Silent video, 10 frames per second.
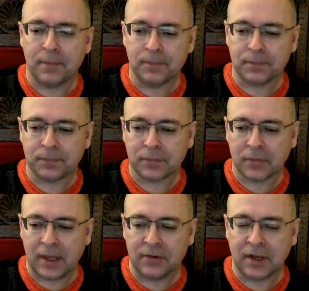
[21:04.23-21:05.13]

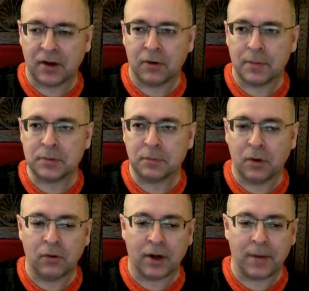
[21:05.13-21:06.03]
anti-corruption program,
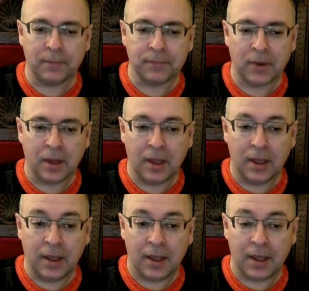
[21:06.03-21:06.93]

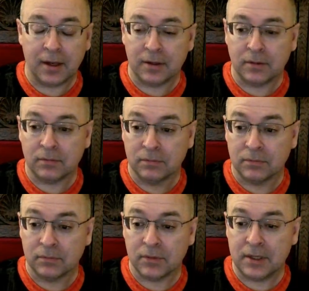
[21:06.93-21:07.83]
and he
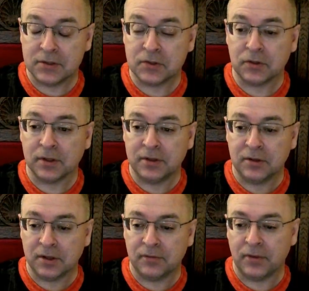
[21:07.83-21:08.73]
certainly delivered
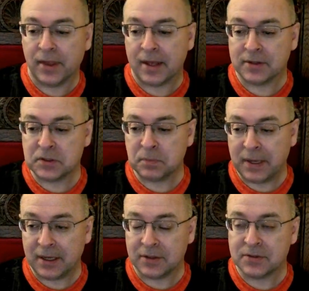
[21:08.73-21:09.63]
that in
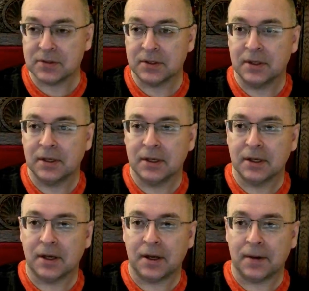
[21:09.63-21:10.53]
spades.
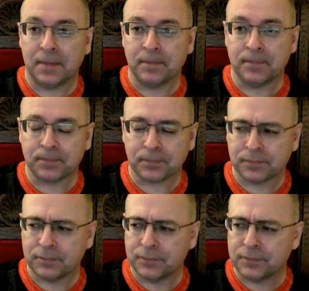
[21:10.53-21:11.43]
Um,
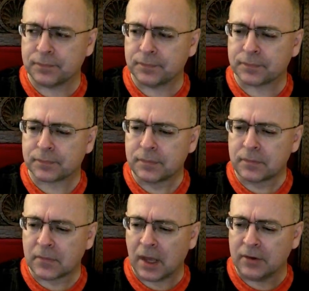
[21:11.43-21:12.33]
I
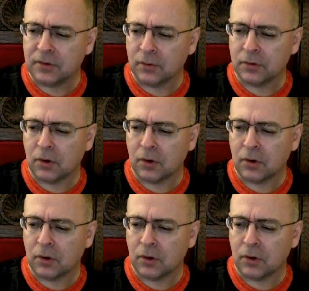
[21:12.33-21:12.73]
don't know